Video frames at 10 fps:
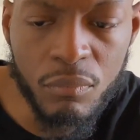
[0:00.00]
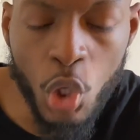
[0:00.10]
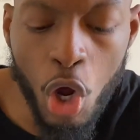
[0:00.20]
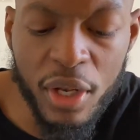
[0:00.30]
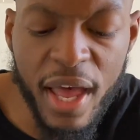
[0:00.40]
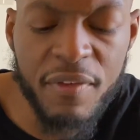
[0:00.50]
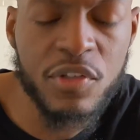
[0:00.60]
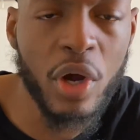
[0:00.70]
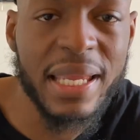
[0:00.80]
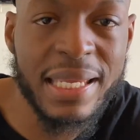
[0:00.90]
our lives
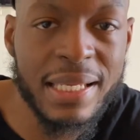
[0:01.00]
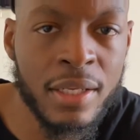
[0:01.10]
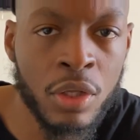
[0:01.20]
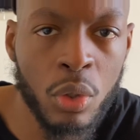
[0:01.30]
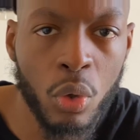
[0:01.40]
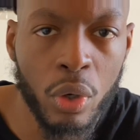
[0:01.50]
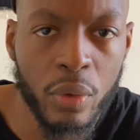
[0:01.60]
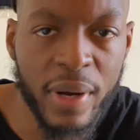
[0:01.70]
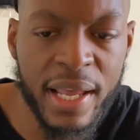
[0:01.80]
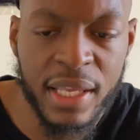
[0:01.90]
are hidden in the Lord,
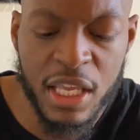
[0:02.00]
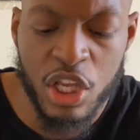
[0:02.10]
right?